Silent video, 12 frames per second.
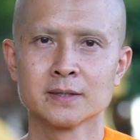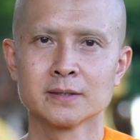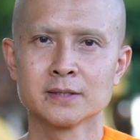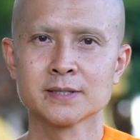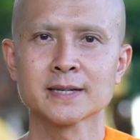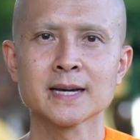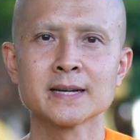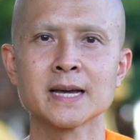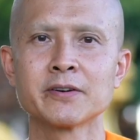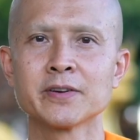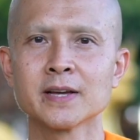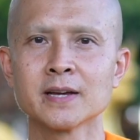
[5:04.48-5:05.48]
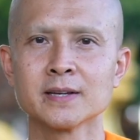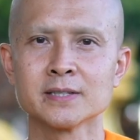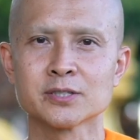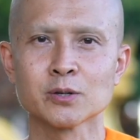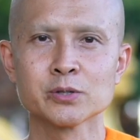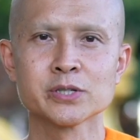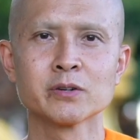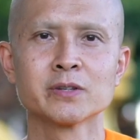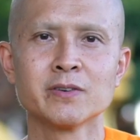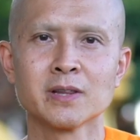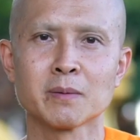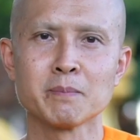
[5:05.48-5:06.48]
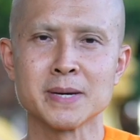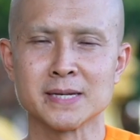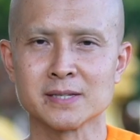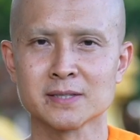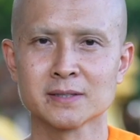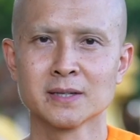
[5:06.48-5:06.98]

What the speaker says: The second area is social development.